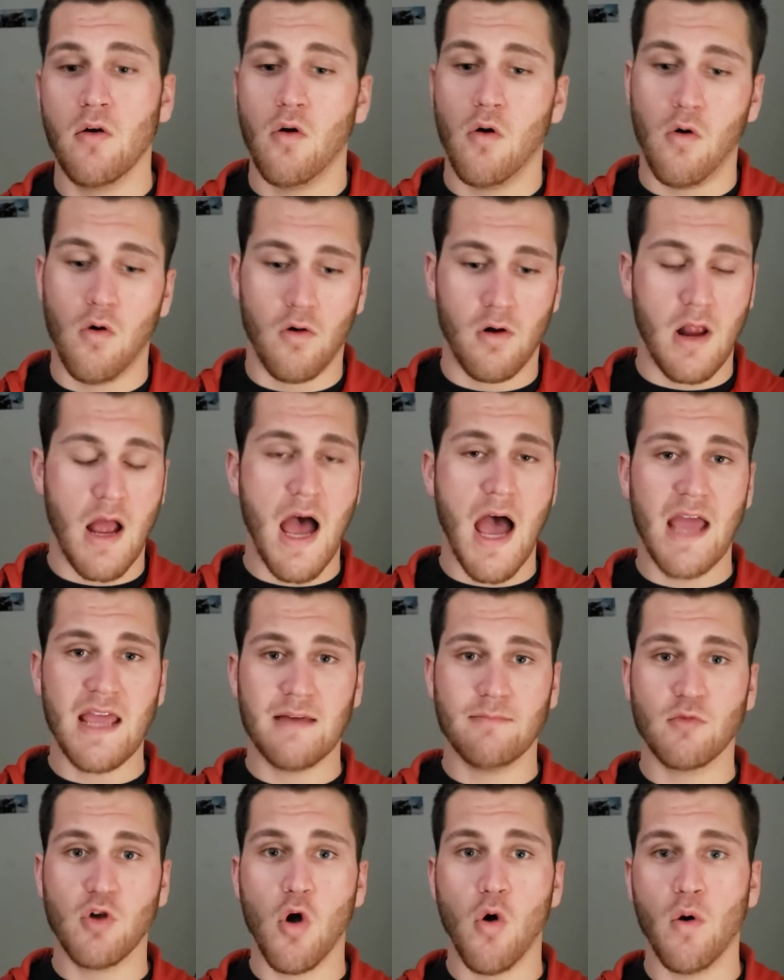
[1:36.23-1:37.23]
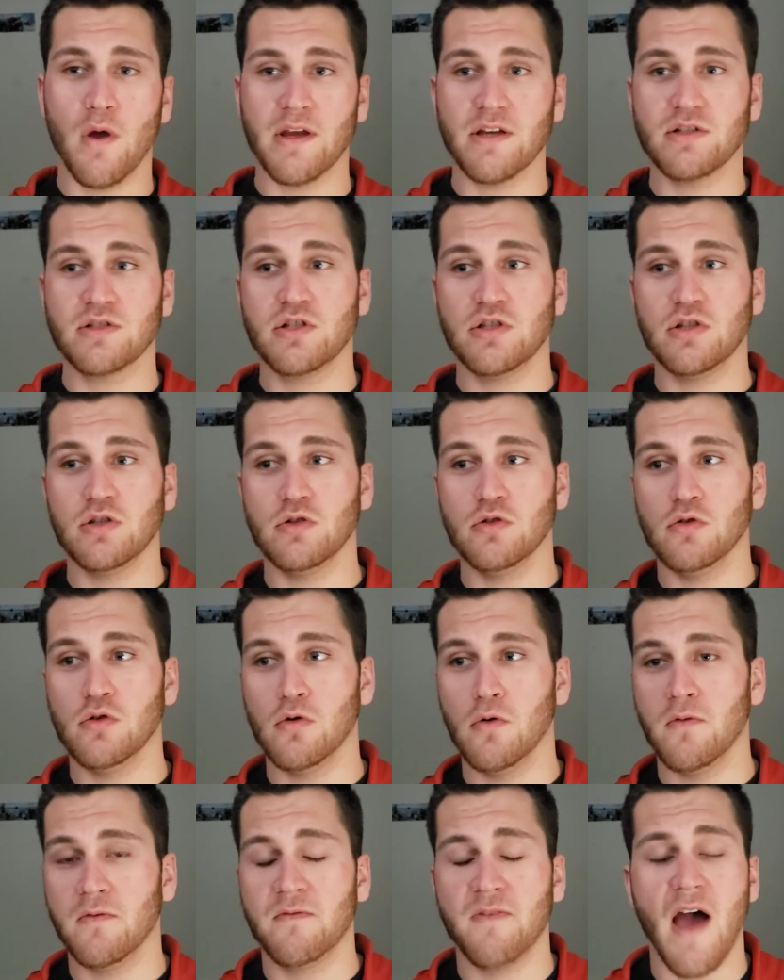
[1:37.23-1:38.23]
Or I am going
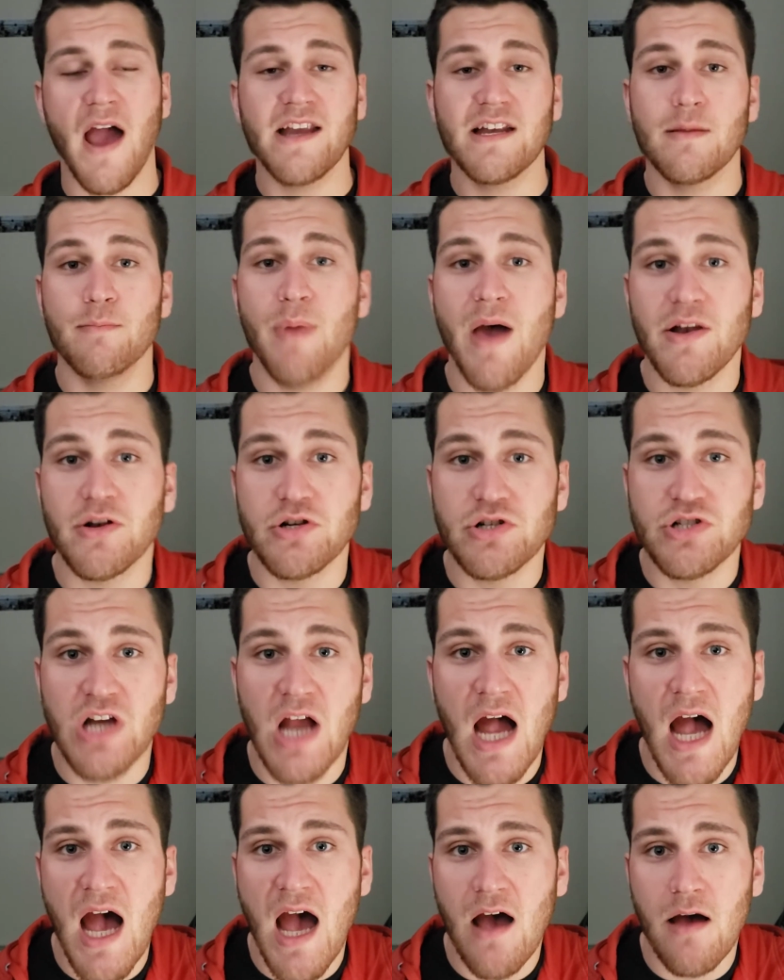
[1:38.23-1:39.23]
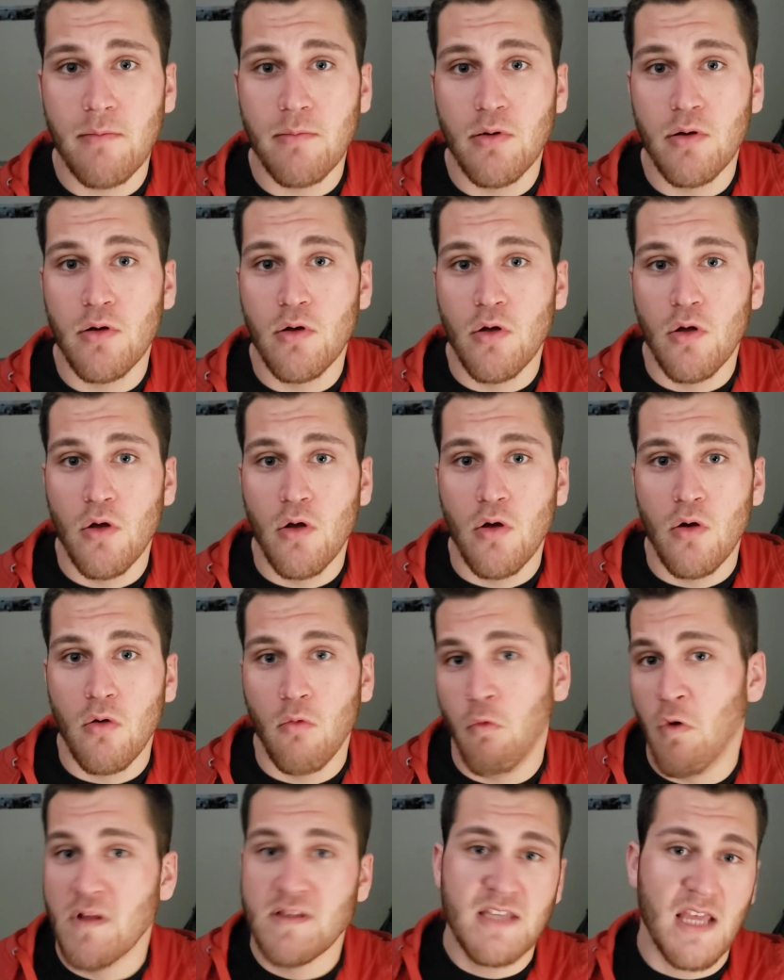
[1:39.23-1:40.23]
to find a better job
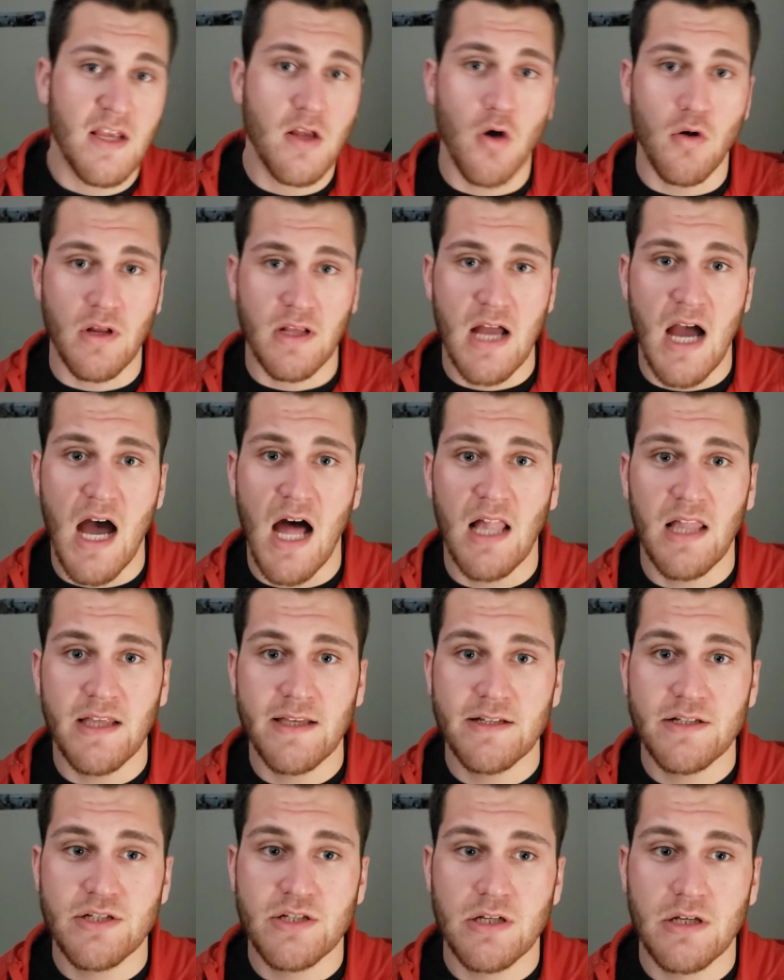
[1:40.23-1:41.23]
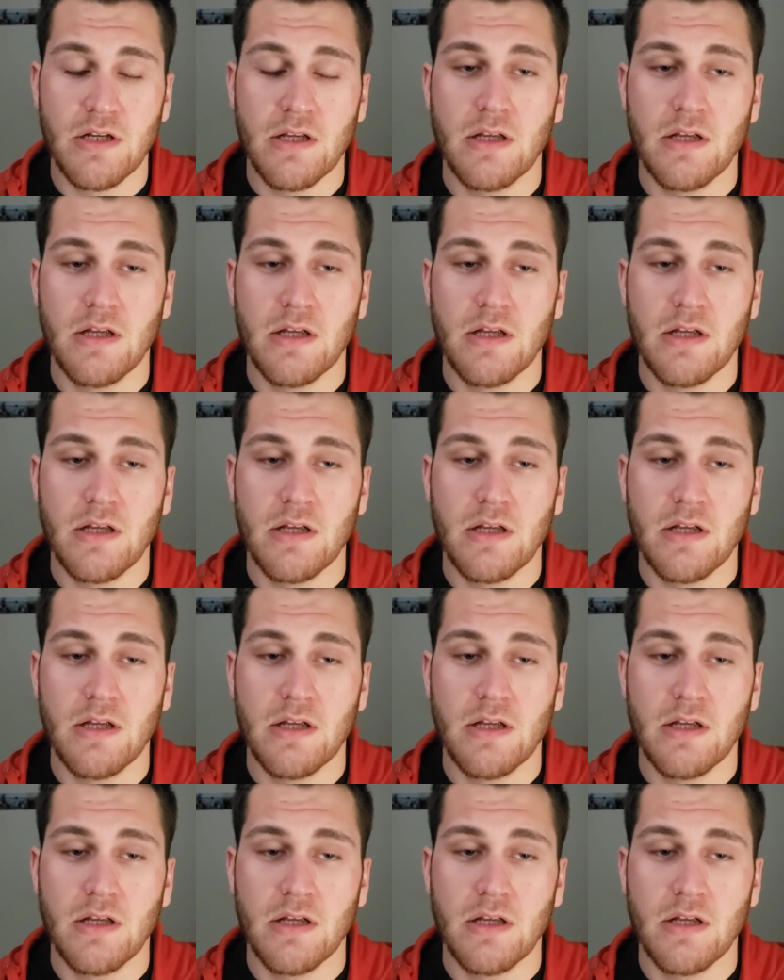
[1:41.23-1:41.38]
once I go to college.